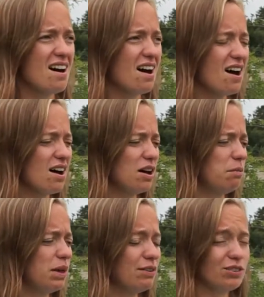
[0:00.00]

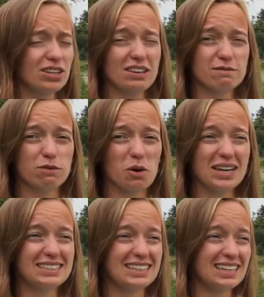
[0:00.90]
It really
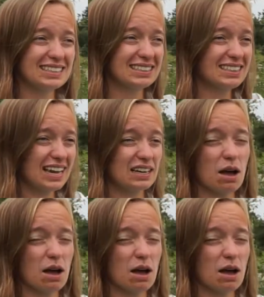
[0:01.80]
avoids getting snagged